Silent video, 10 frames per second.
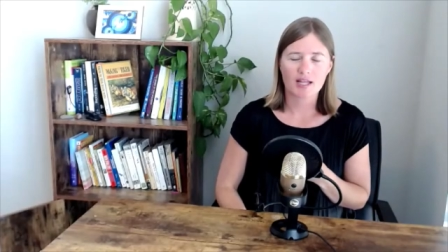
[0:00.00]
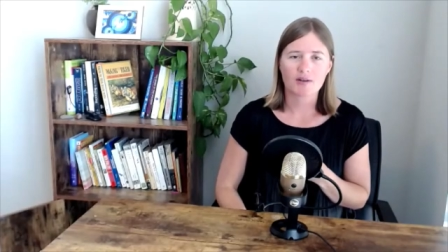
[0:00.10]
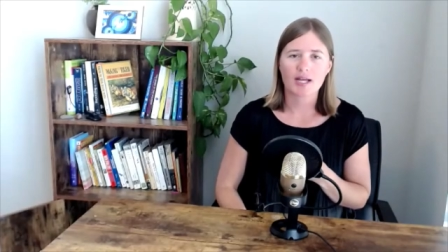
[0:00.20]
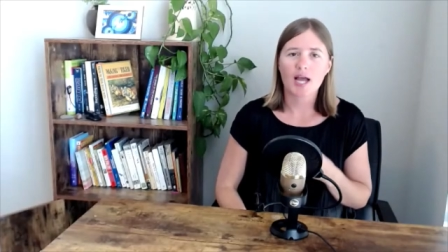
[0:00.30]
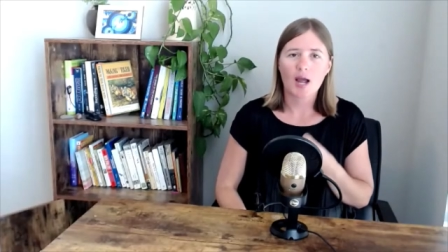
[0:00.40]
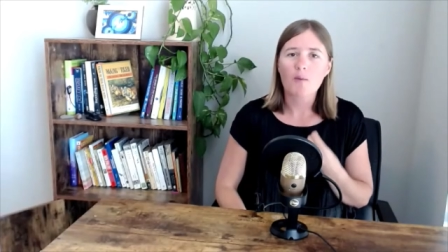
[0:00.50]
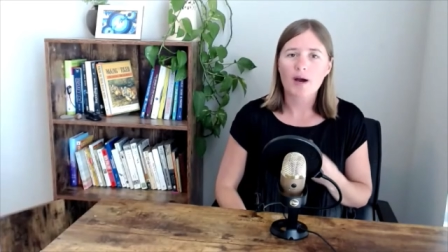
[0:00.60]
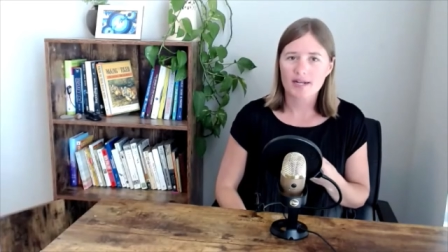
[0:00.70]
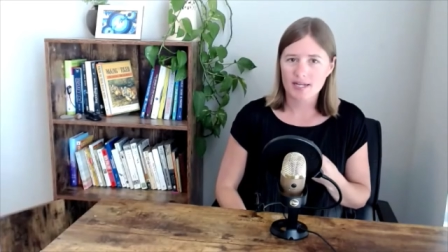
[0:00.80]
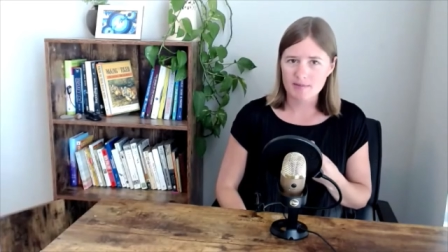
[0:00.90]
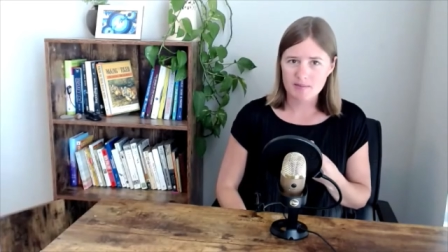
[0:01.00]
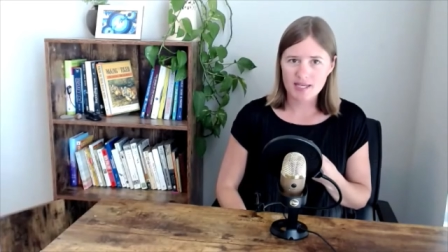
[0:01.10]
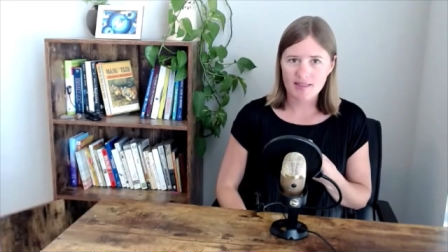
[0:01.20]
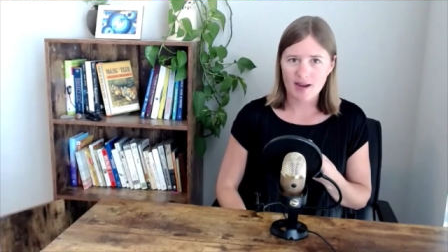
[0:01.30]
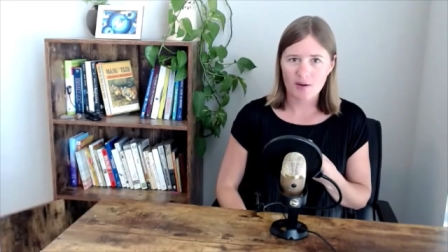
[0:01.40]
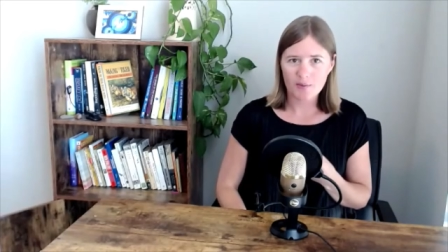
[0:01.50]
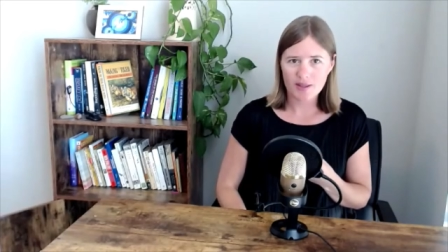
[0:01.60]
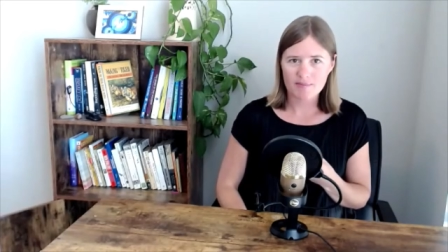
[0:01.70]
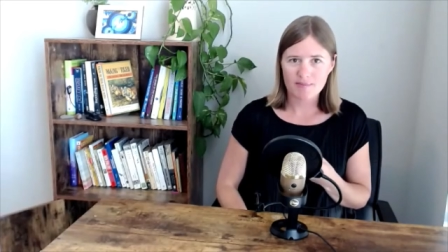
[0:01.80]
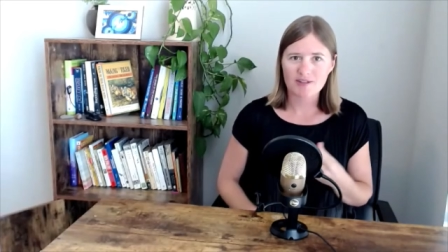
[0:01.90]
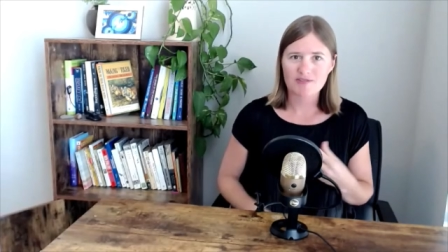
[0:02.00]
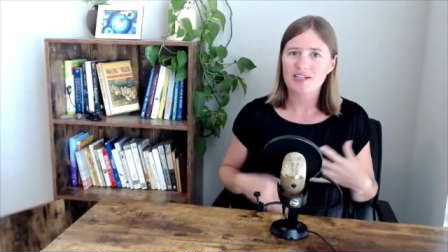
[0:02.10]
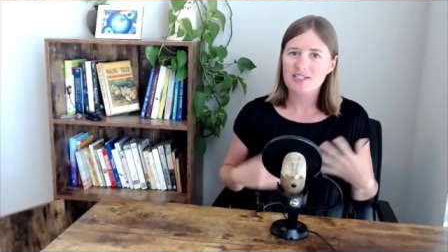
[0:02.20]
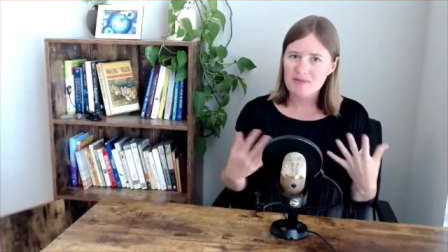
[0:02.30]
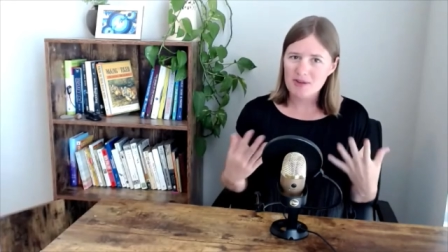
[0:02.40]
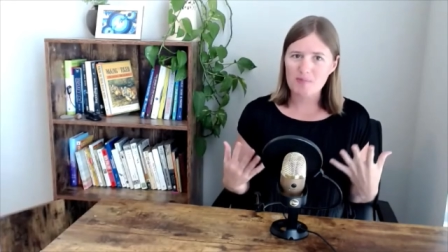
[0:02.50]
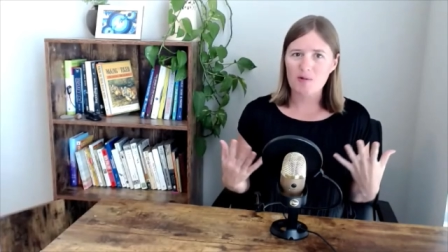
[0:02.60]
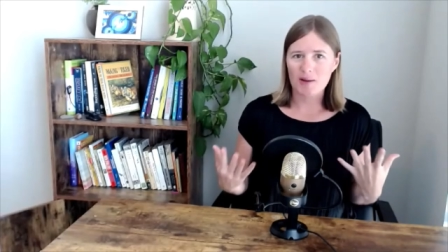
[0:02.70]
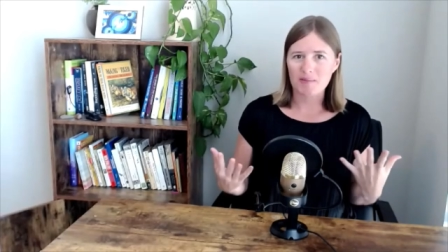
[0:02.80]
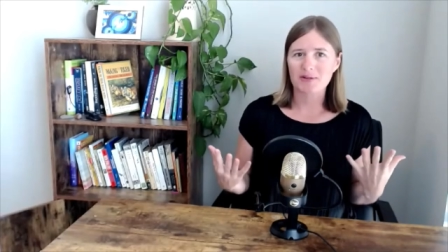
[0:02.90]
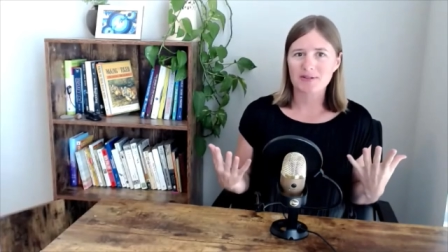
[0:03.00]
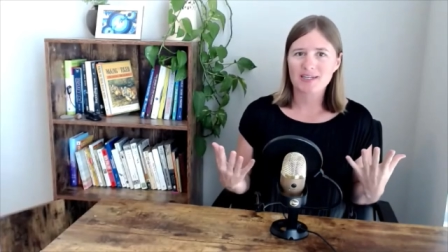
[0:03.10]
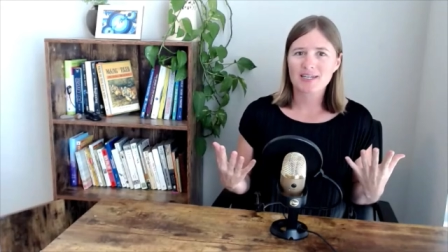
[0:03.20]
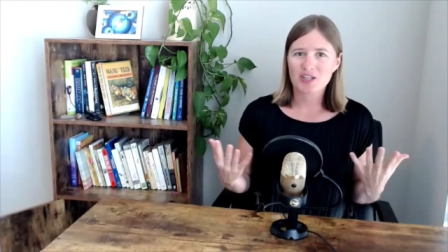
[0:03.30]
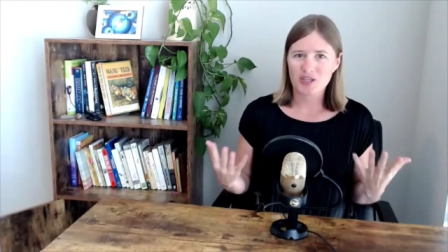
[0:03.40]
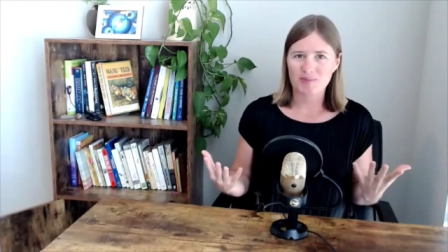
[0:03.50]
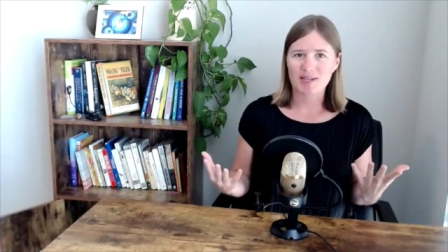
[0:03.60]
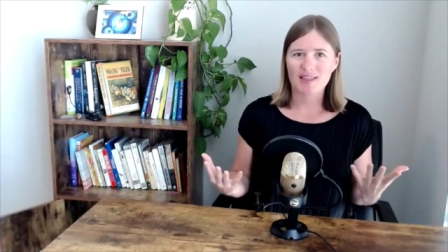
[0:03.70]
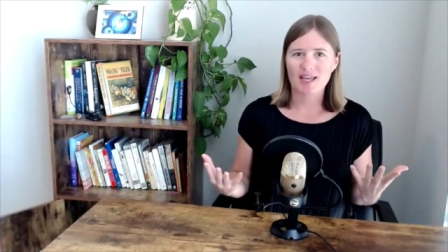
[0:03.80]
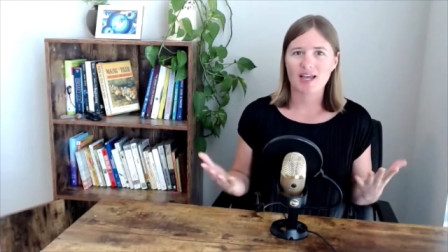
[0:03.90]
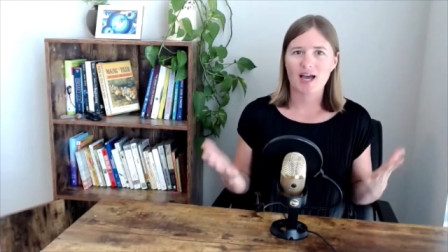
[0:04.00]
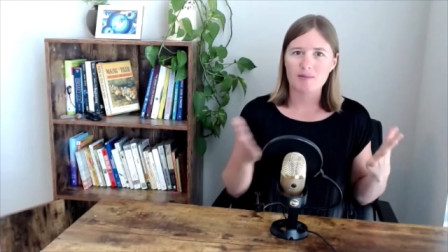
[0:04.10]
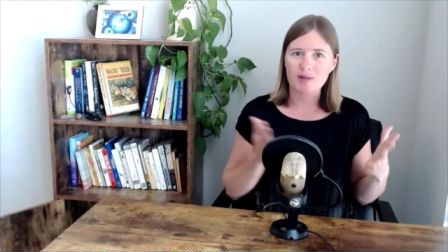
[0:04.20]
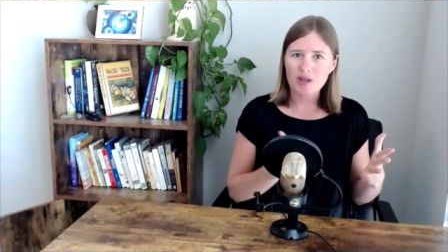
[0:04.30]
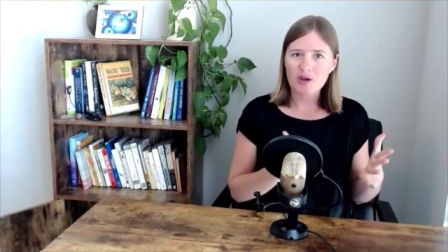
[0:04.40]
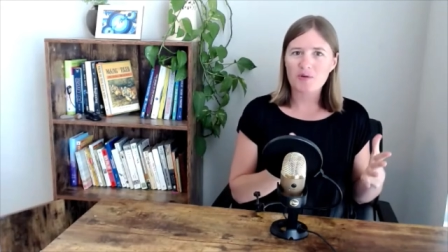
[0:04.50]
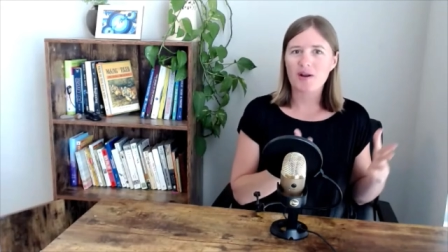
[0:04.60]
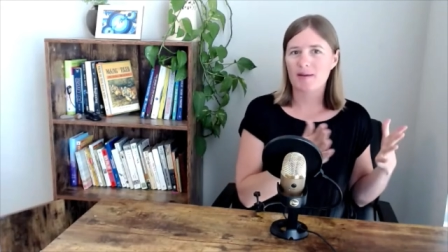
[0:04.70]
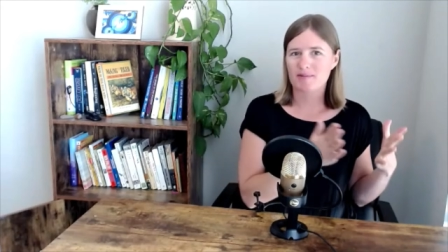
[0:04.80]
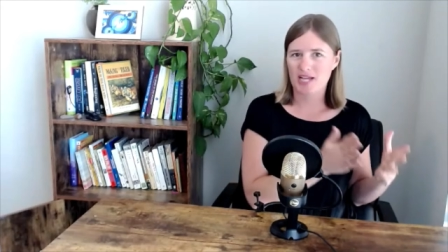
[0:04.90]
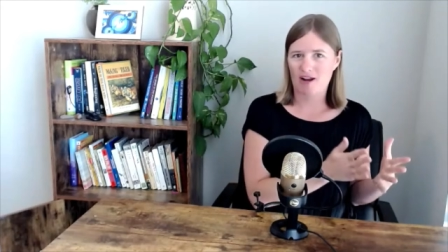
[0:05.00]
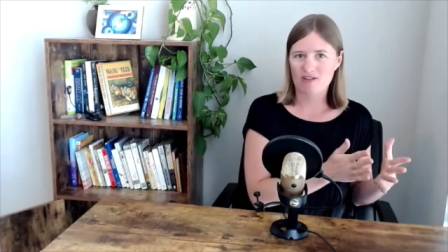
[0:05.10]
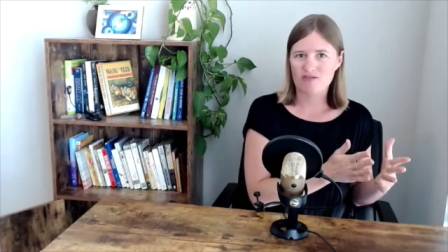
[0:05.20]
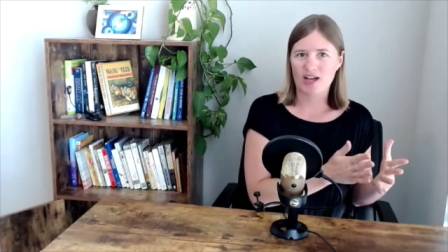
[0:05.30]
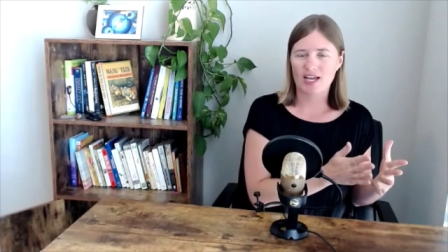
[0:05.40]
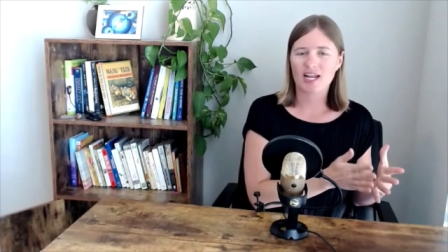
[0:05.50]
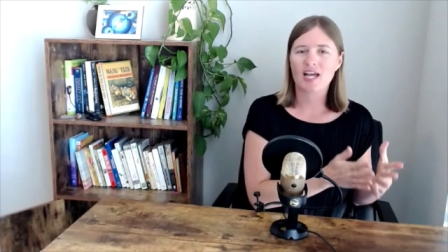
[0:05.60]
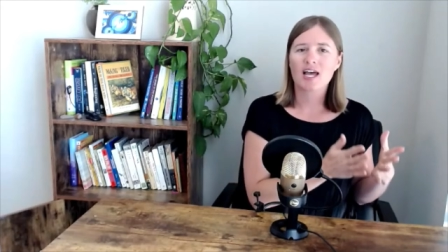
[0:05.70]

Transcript: Like, I wanted him to be there with me, right? It's a very primal human thing. I'm alone. I'm terrified.